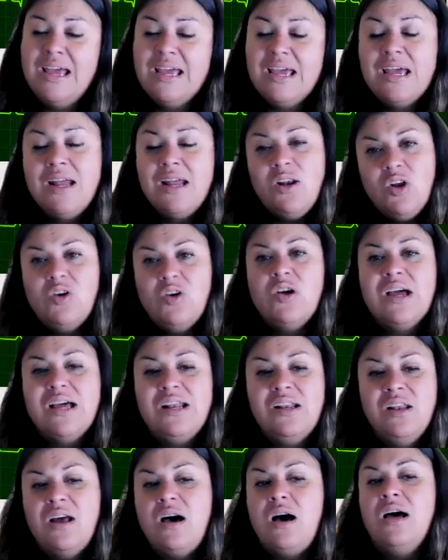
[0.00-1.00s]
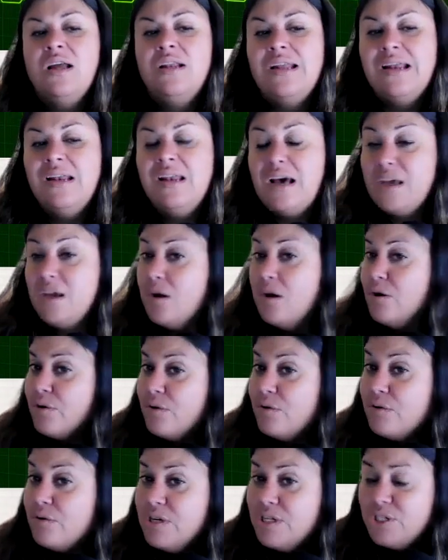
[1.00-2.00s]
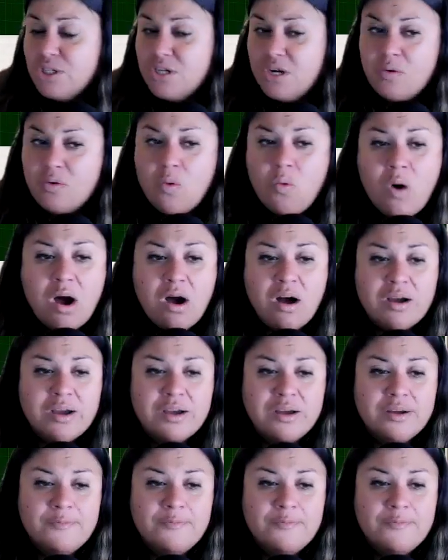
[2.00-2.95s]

can look a lot like our Christian walk.